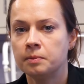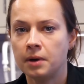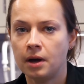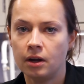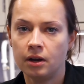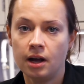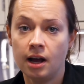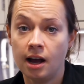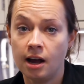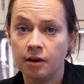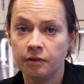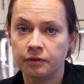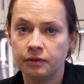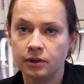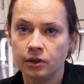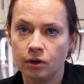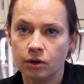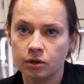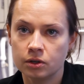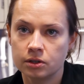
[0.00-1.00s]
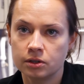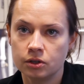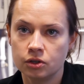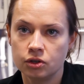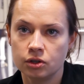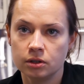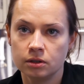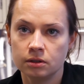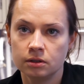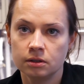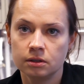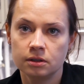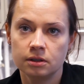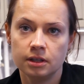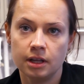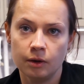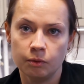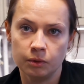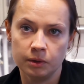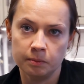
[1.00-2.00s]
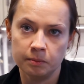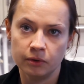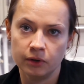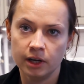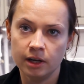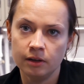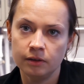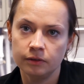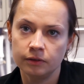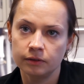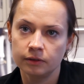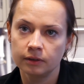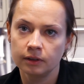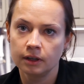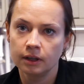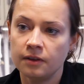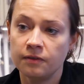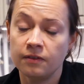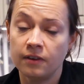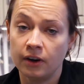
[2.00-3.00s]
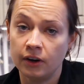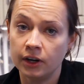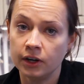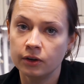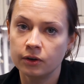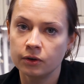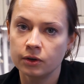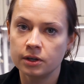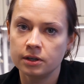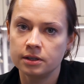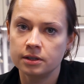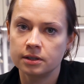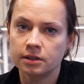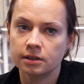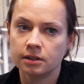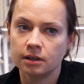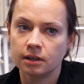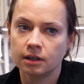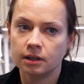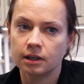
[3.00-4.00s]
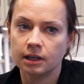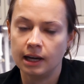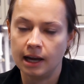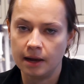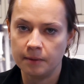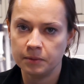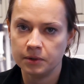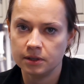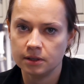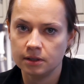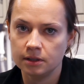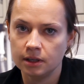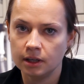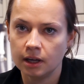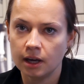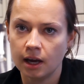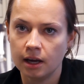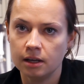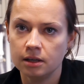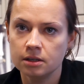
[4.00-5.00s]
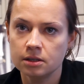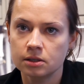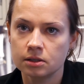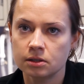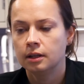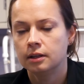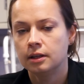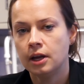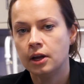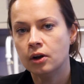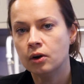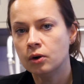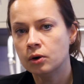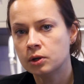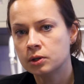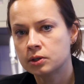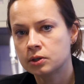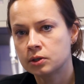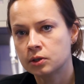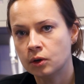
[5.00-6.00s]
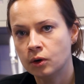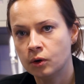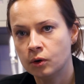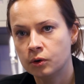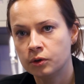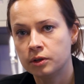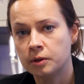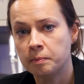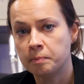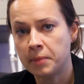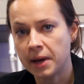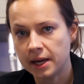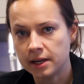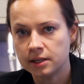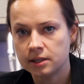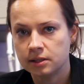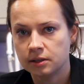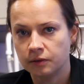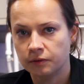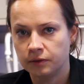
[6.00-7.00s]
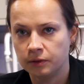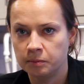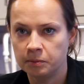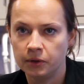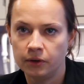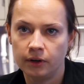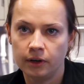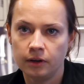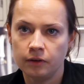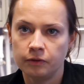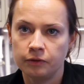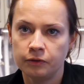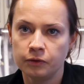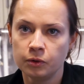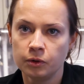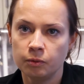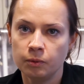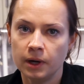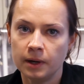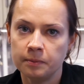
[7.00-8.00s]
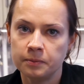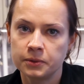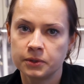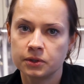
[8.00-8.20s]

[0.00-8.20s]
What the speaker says: about half the oxygen that we breathe. They're very good climate indicators. They're also the base of the marine food web.